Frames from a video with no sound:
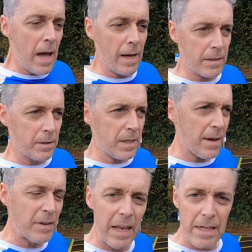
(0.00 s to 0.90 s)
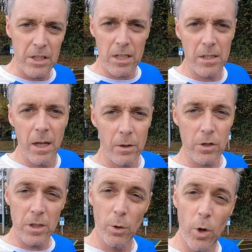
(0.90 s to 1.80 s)
to do the heavy leg session, I'll
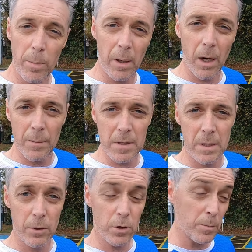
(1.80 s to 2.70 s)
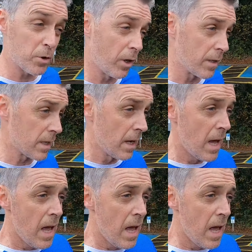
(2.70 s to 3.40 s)
just do a couple of kilometers and do some strides.